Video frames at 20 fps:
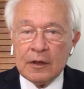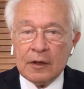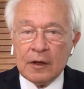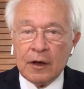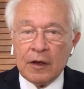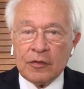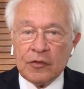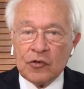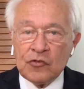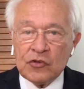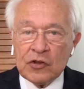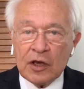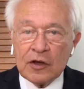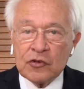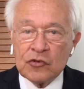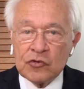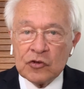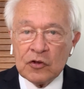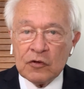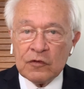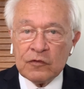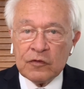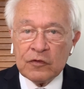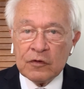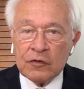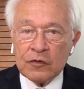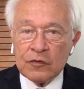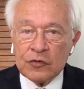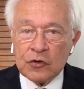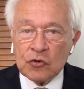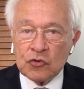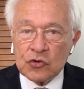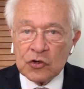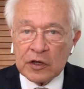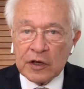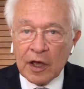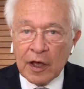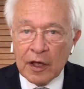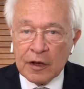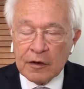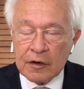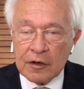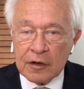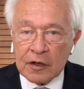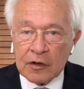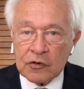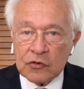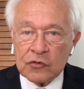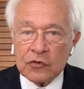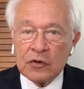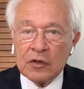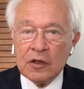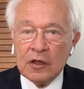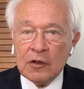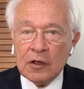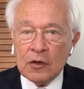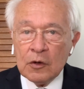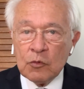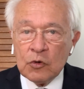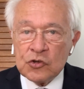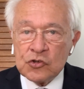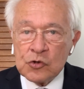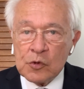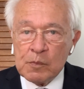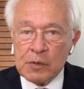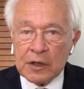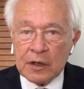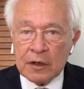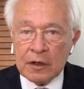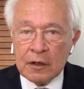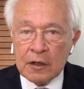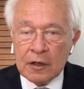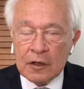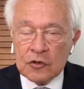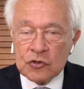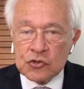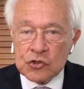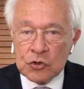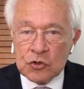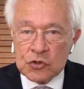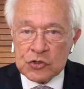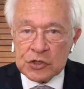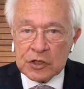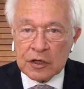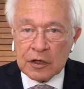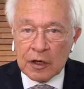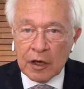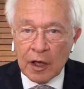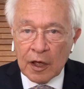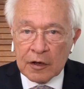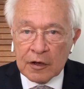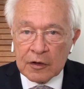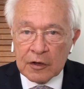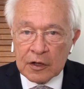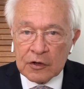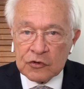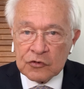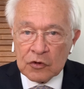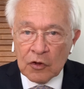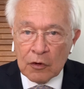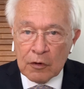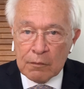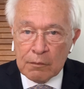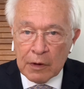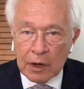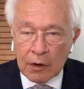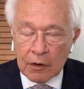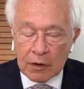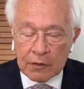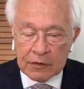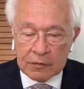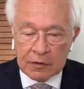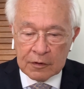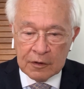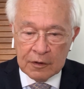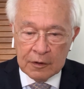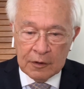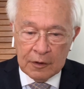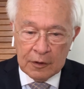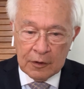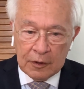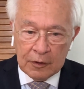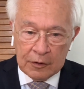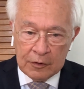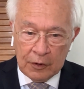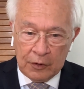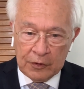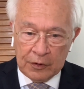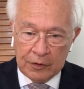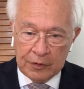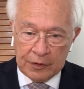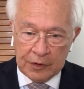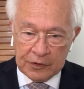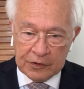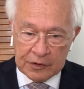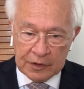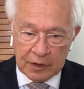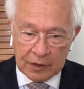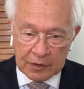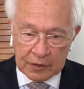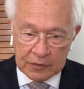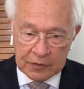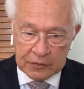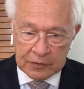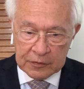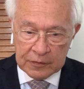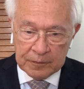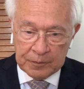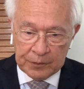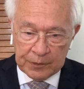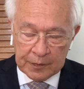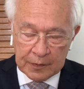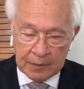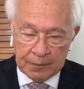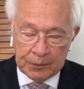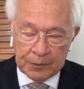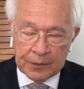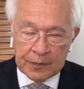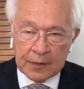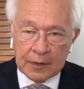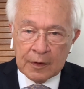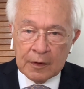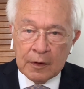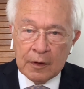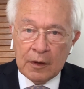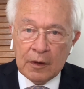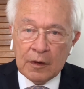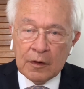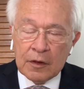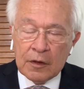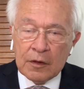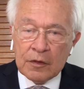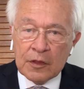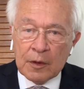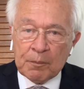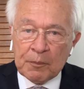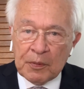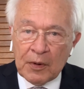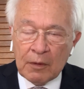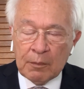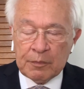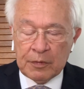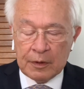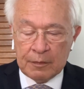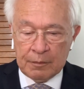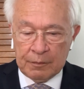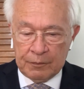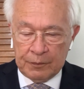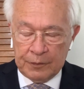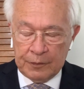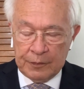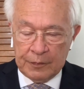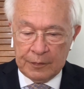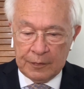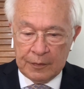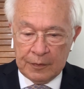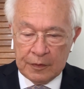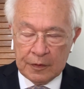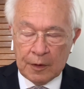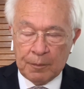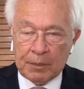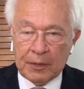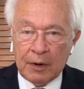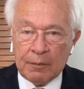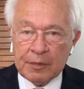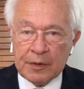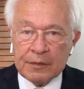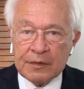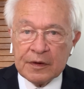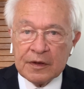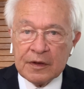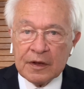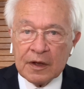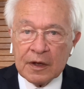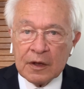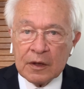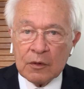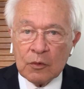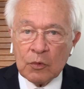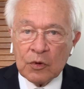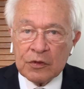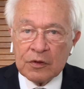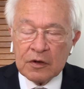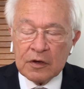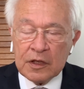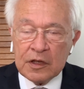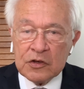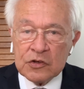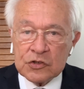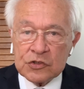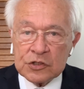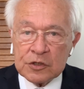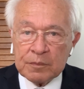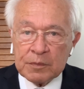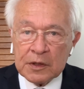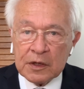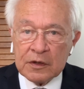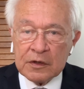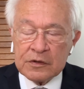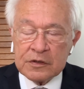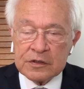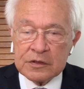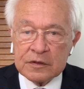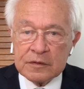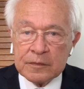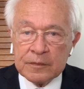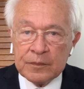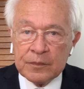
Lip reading: and the sex of future candidates. We should be choosing candidates on merit, not on their sex. The problem today with leadership is